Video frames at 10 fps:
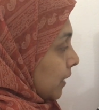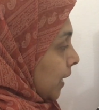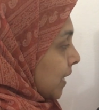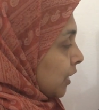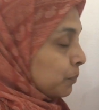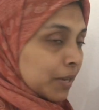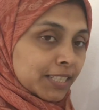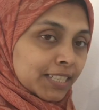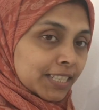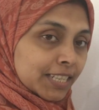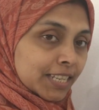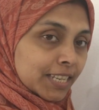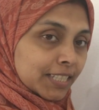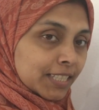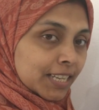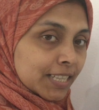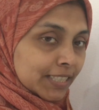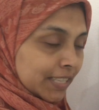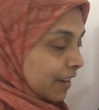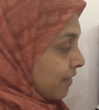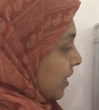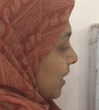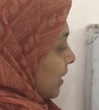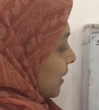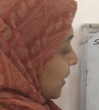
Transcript: tens place digit is 7.